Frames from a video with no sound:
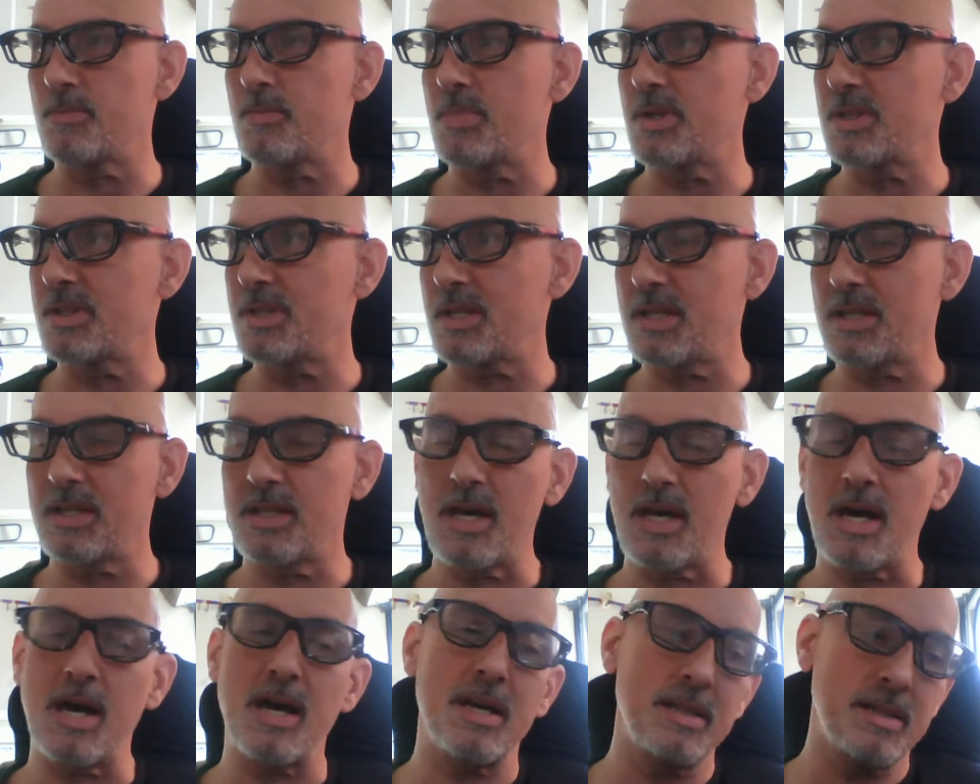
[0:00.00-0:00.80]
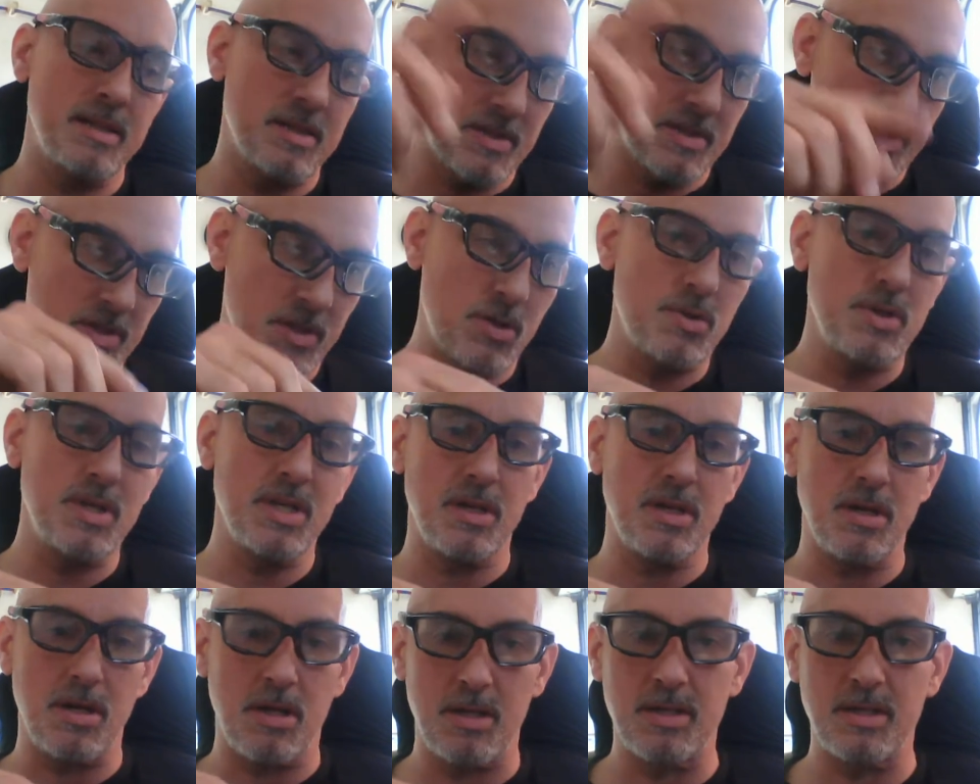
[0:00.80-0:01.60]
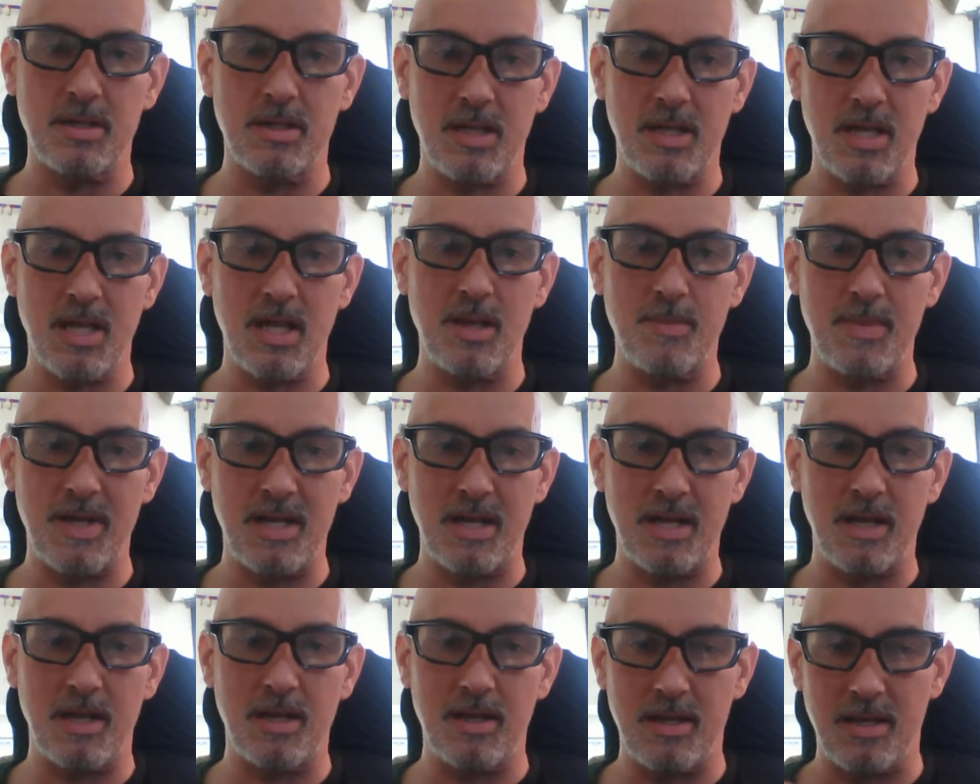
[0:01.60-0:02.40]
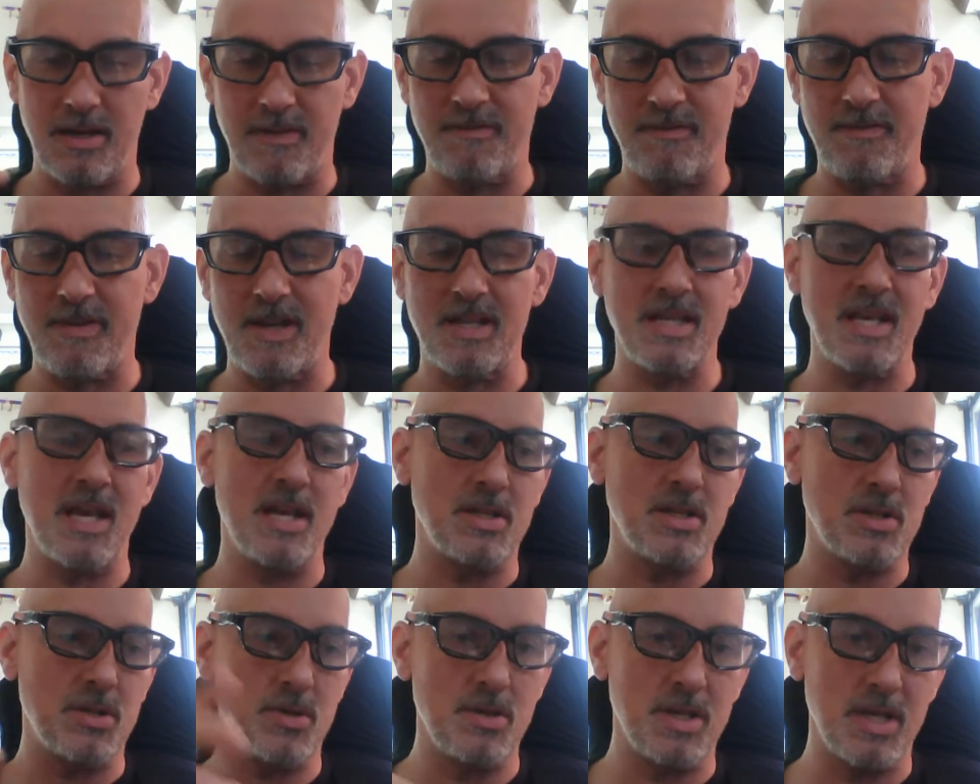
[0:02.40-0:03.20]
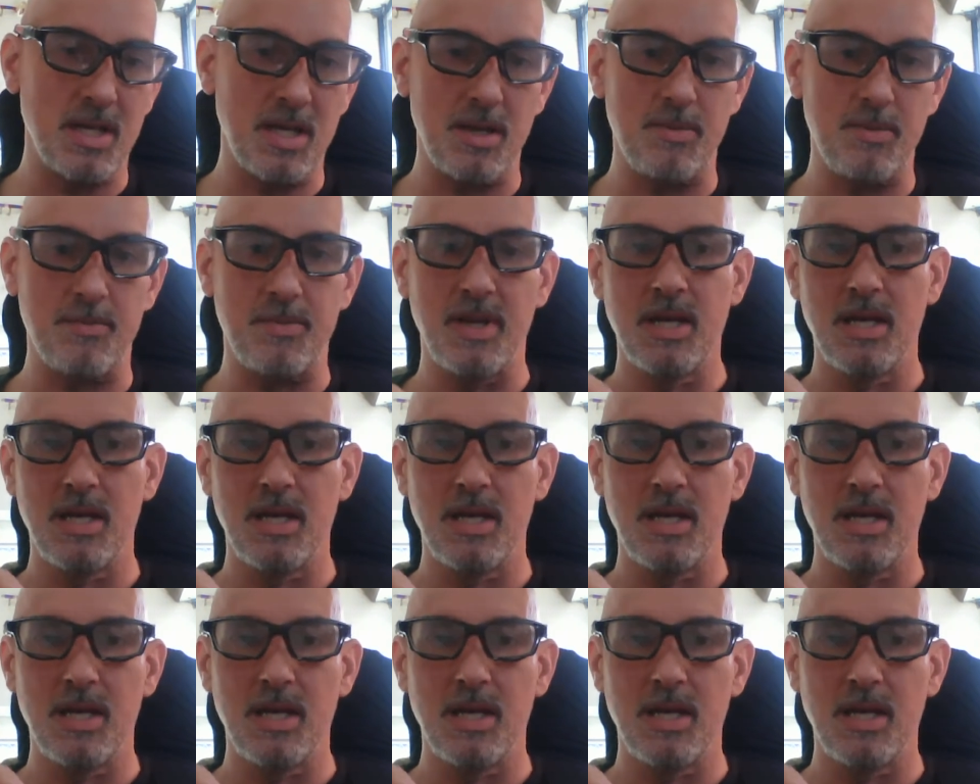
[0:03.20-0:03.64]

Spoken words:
But the security guard came, and finally I turned to him